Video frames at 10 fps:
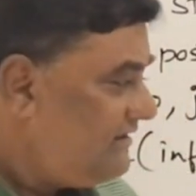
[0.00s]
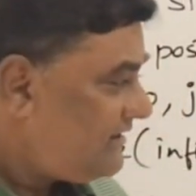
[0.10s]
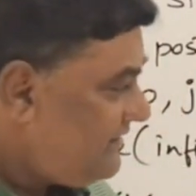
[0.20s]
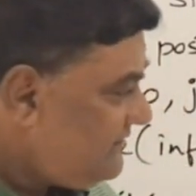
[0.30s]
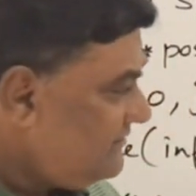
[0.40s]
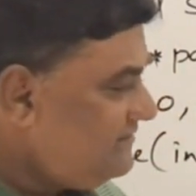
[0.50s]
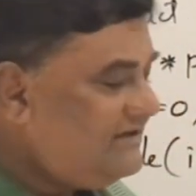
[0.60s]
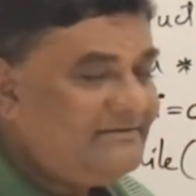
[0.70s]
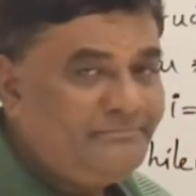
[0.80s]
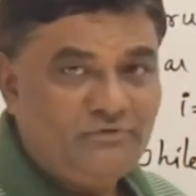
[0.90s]
Return
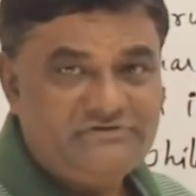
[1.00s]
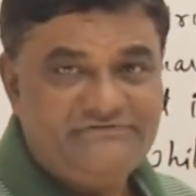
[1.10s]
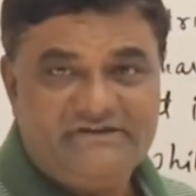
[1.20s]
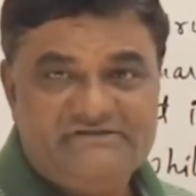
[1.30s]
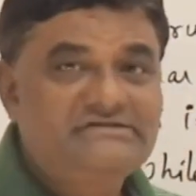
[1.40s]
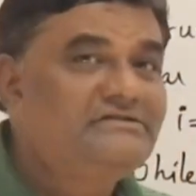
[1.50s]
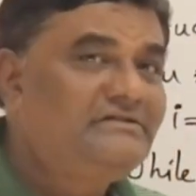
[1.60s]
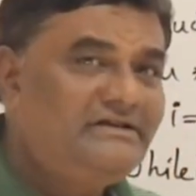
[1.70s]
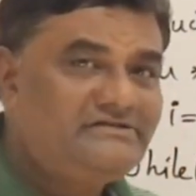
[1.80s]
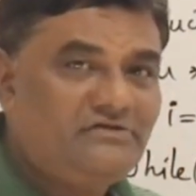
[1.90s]
that postfix.
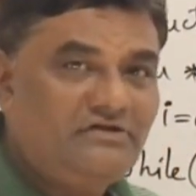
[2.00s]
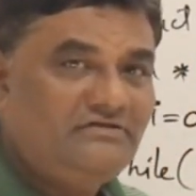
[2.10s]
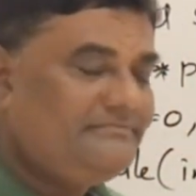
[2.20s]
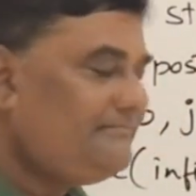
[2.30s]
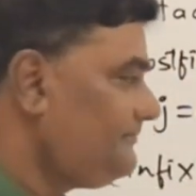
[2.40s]
That's all.